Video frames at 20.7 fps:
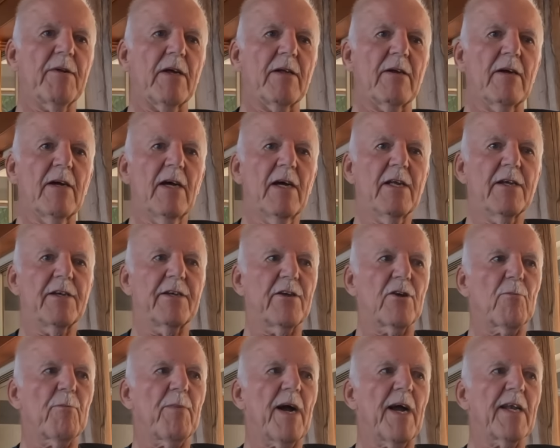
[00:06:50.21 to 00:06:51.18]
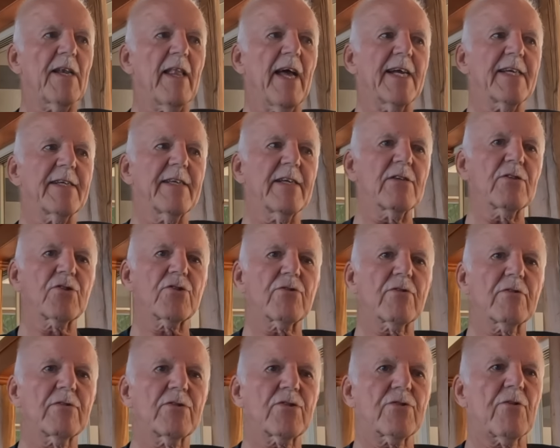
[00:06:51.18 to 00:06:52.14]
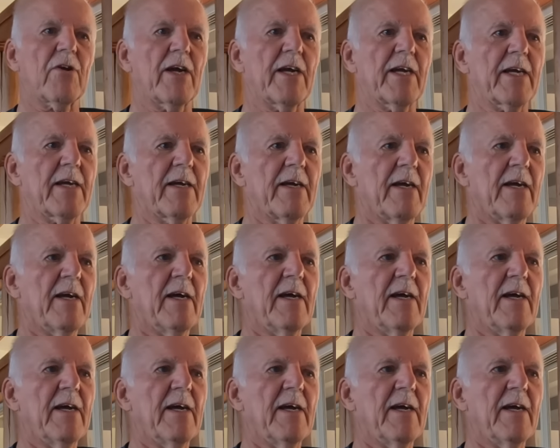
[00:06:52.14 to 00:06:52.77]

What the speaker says: A nearby lightning strike